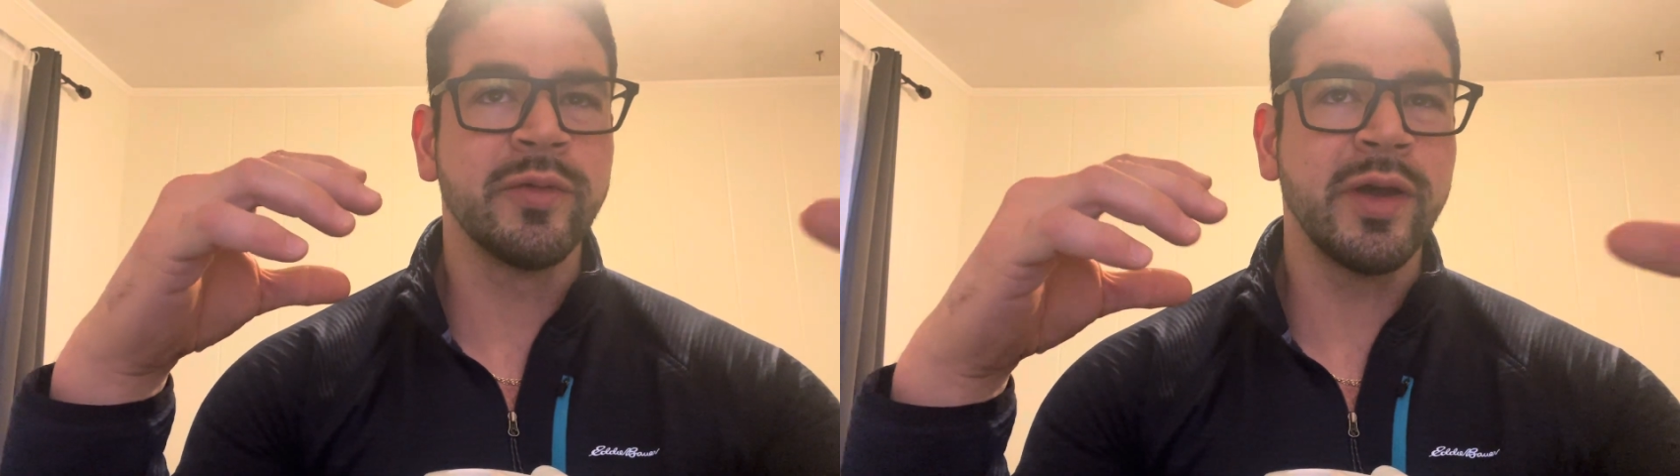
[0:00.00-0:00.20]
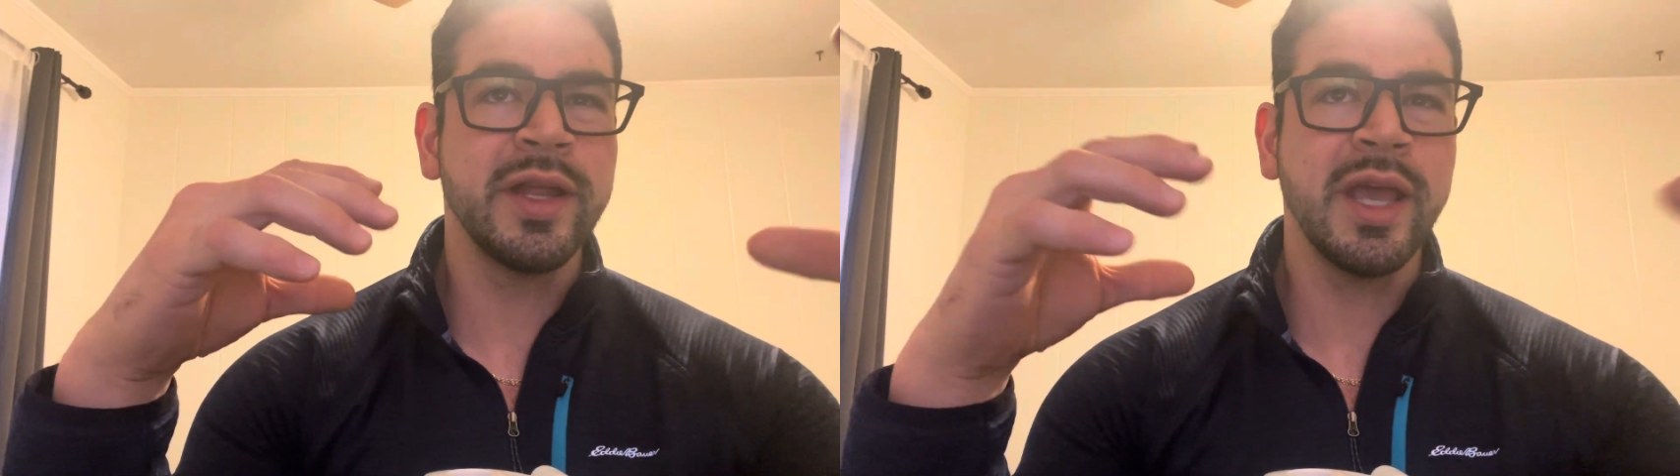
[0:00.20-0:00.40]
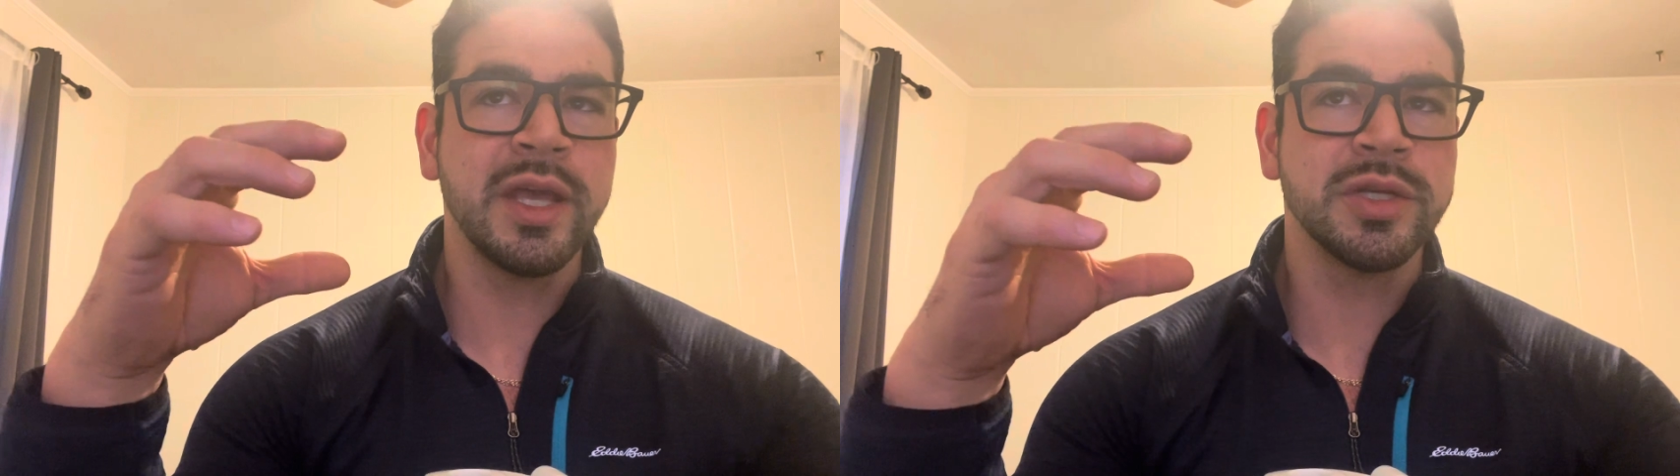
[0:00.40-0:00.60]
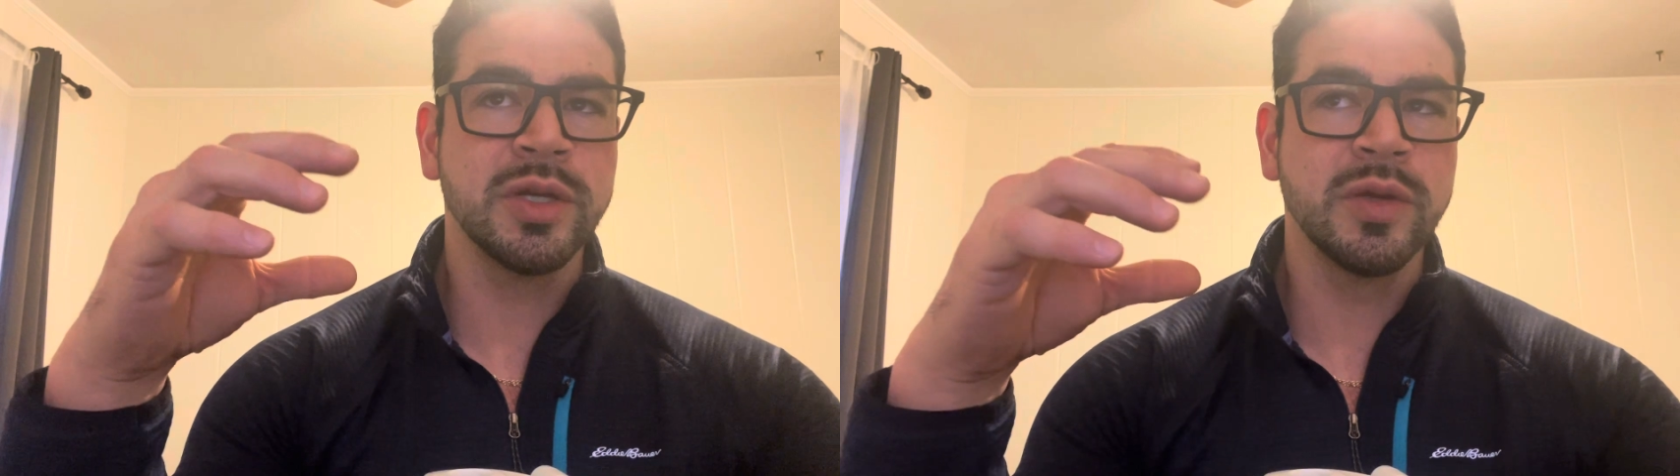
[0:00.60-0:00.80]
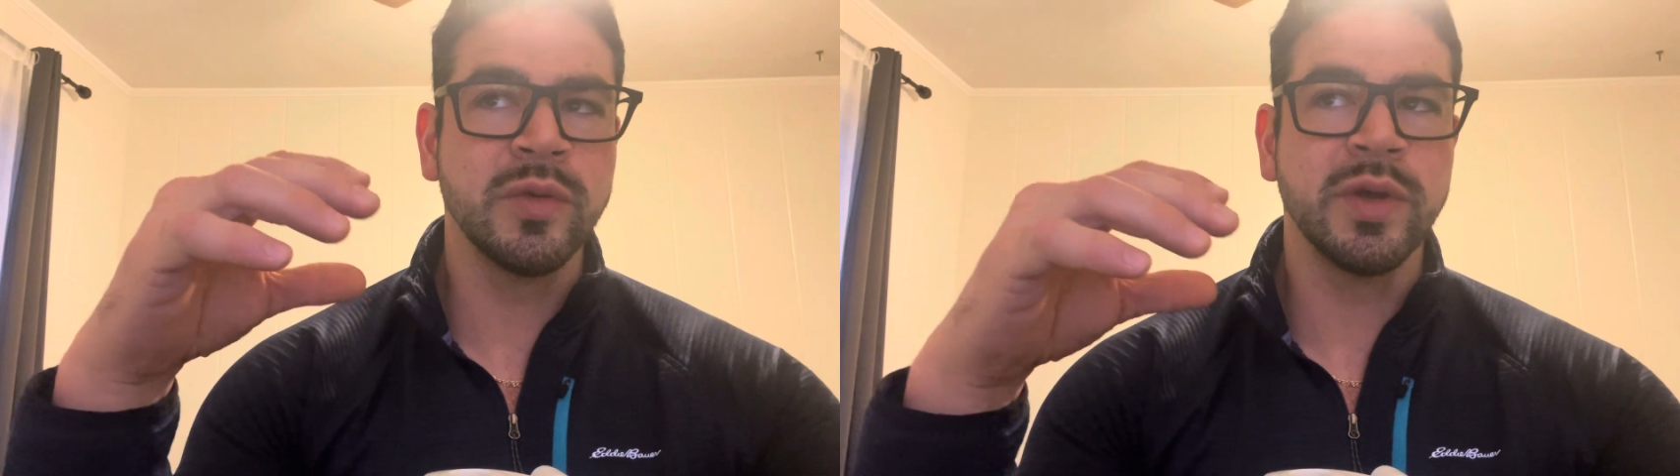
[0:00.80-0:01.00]

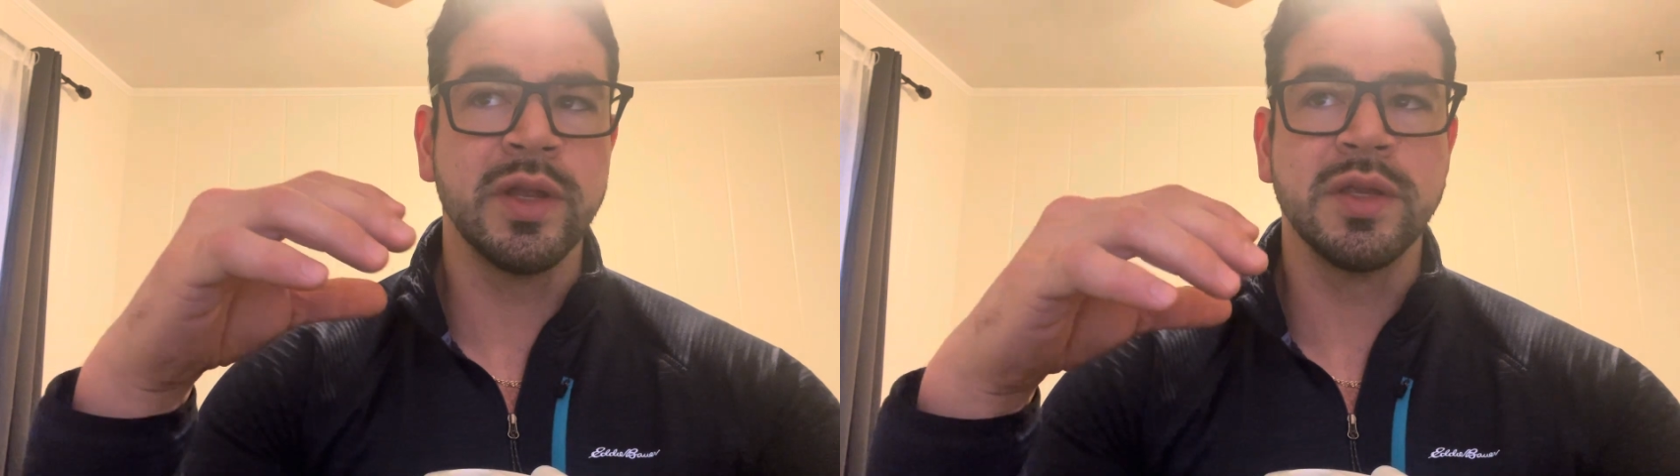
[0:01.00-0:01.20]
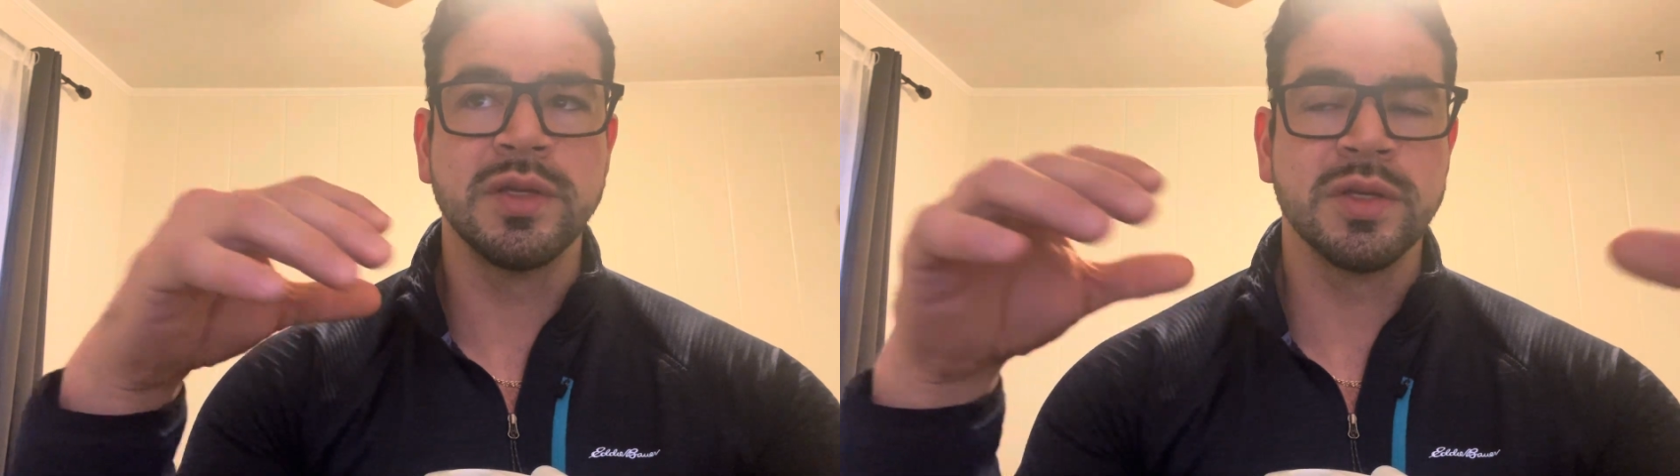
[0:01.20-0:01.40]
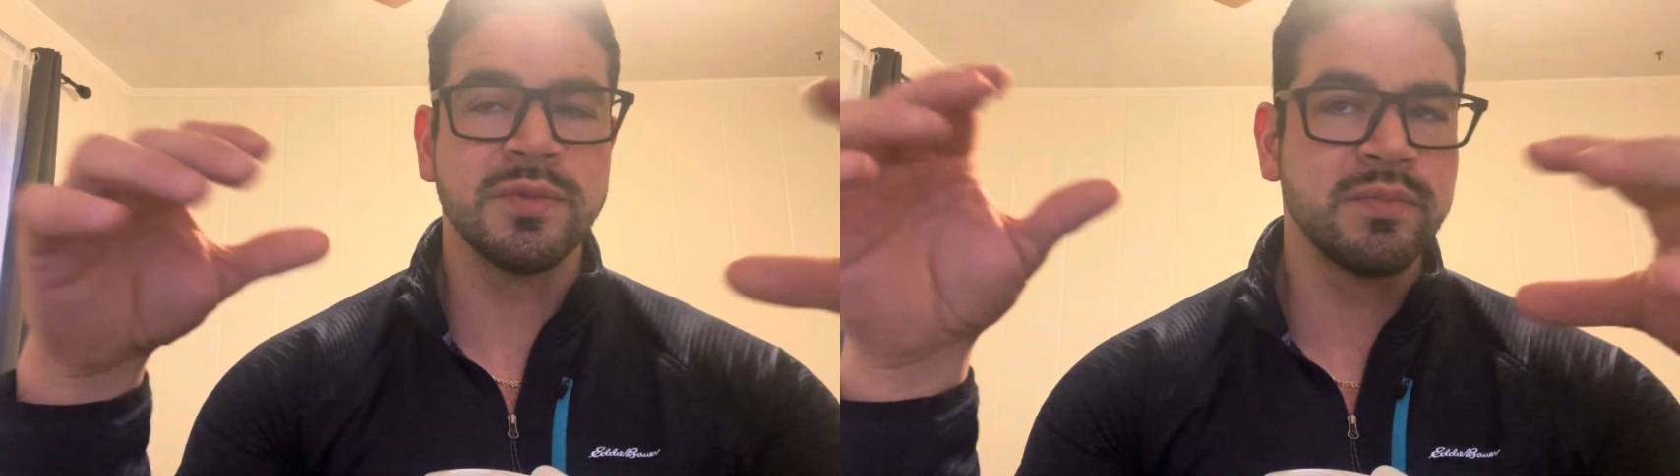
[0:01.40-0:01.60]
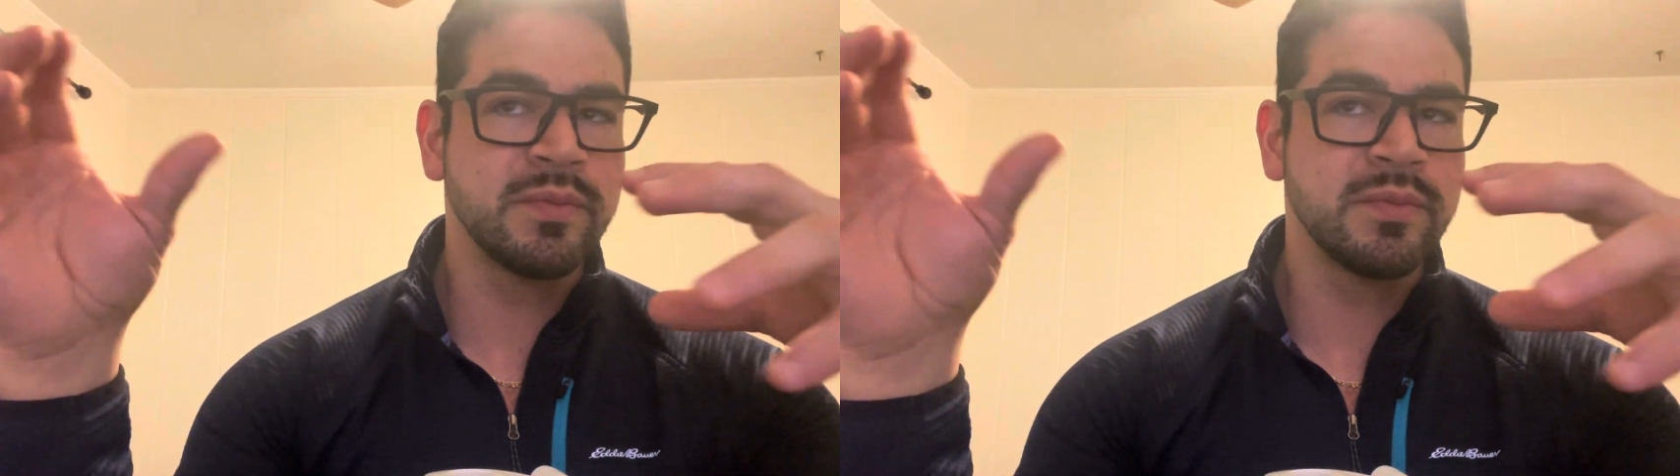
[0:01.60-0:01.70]
radiation, which